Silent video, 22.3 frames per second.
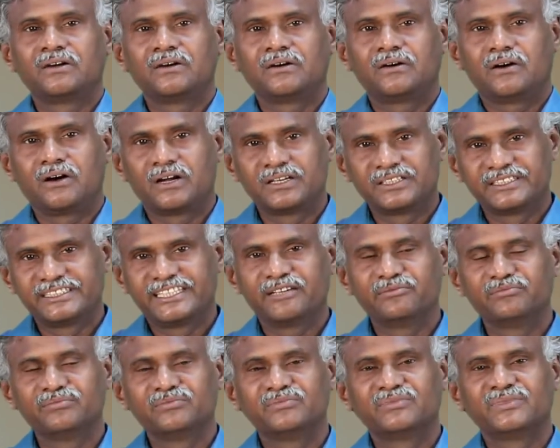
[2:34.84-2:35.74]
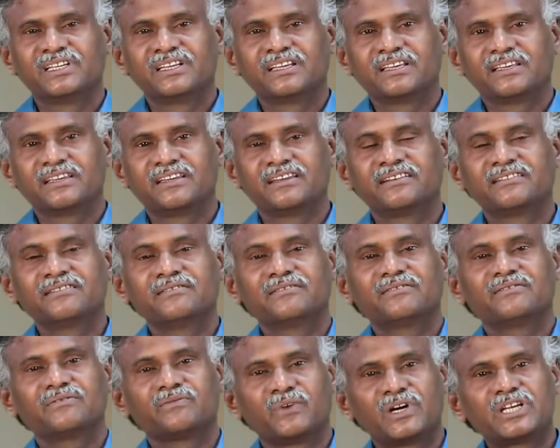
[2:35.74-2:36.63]
on them in
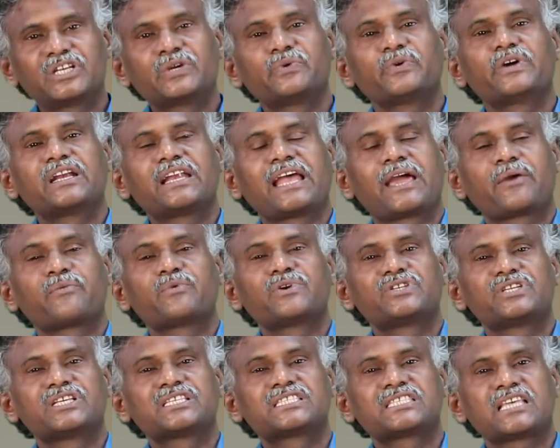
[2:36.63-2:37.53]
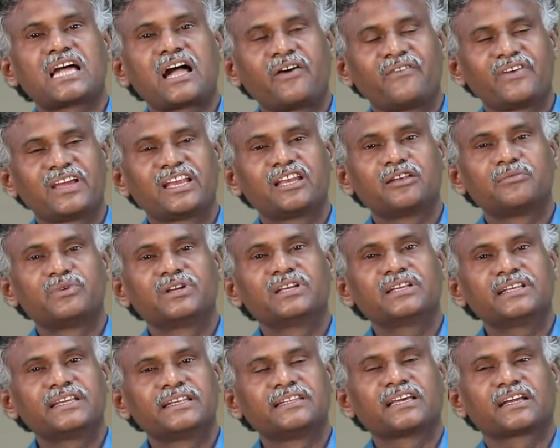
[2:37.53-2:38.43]
whatever languages
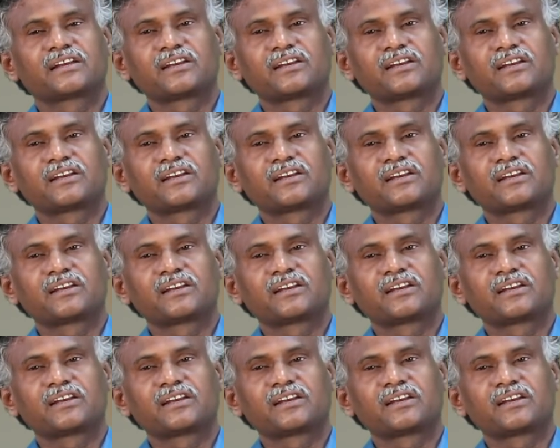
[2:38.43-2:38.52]
available in the